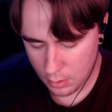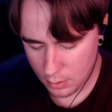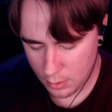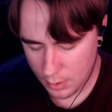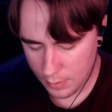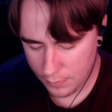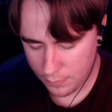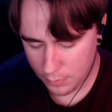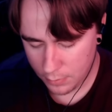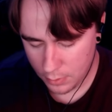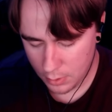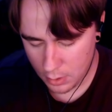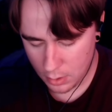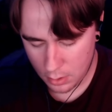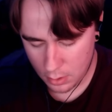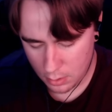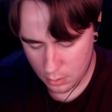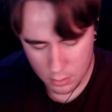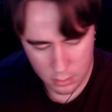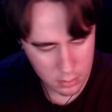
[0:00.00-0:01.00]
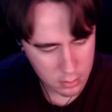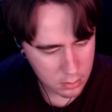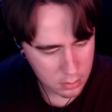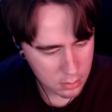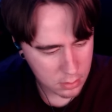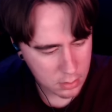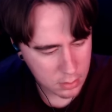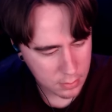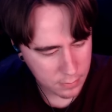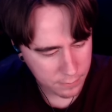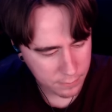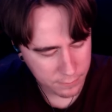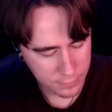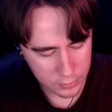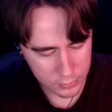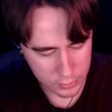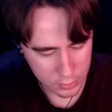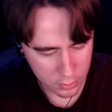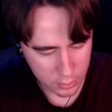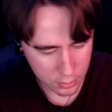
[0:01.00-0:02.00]
Definitely
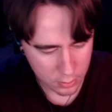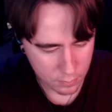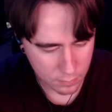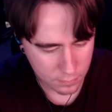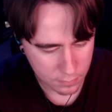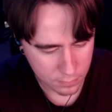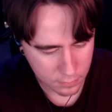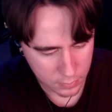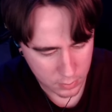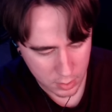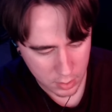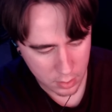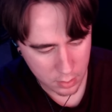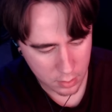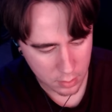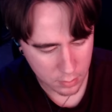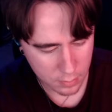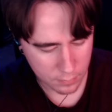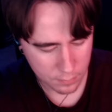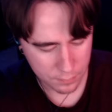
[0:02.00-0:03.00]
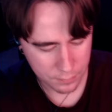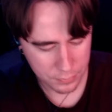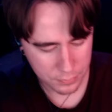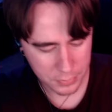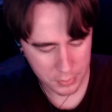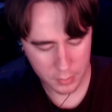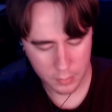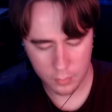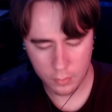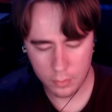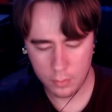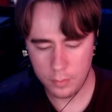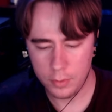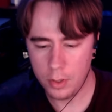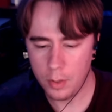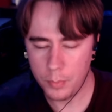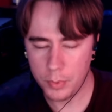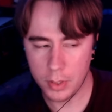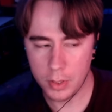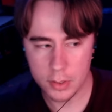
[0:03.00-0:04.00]
feels good when you're
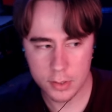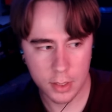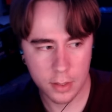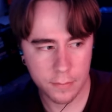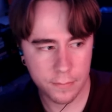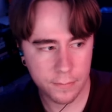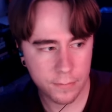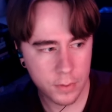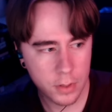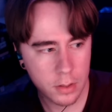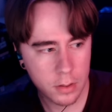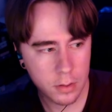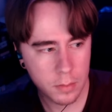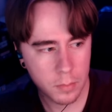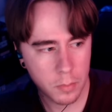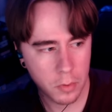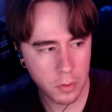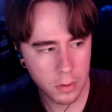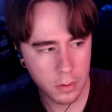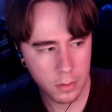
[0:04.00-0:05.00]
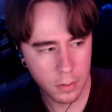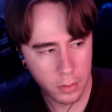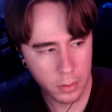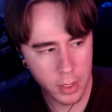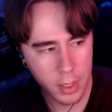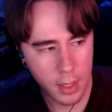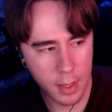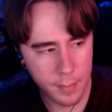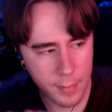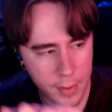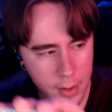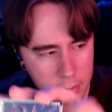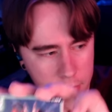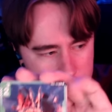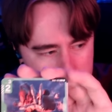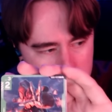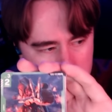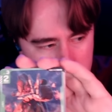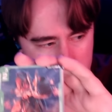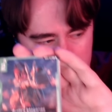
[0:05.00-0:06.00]
up against like a Freedom or late game
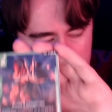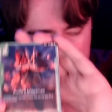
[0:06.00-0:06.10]
Ailstrike.